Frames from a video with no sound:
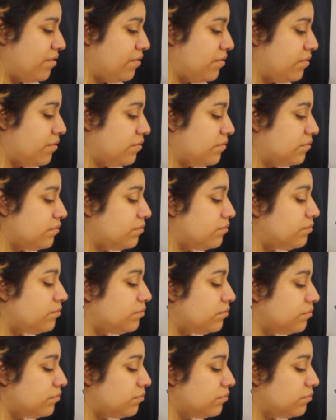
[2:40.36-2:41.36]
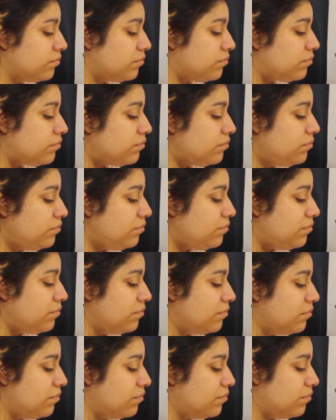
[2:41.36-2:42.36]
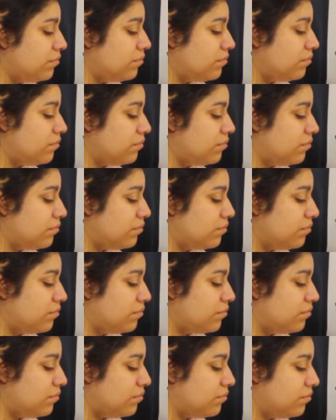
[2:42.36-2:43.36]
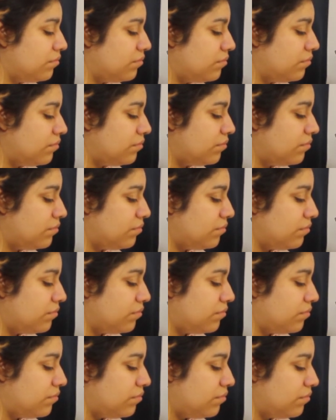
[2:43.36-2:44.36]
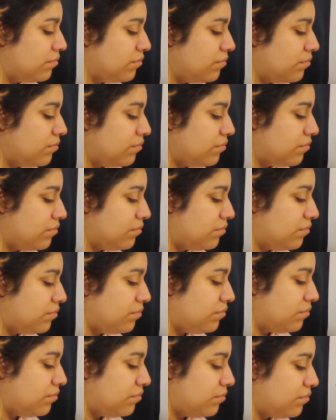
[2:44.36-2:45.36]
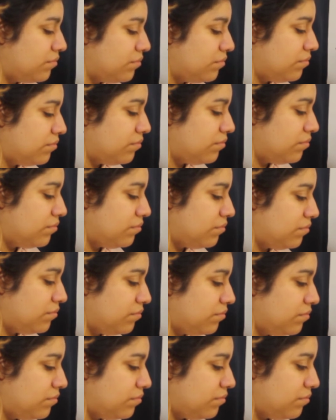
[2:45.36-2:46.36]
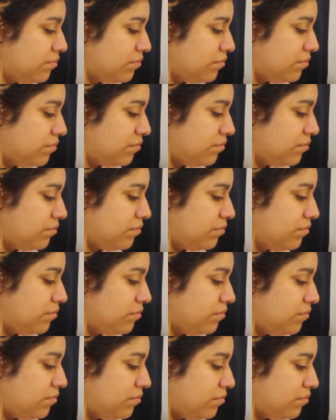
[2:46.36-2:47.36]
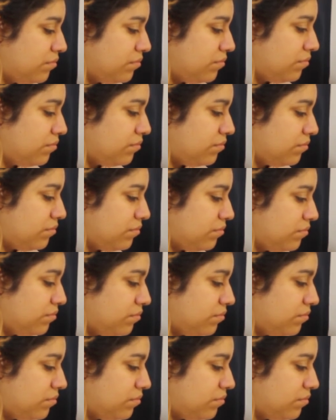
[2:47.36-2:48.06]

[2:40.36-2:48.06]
(silence)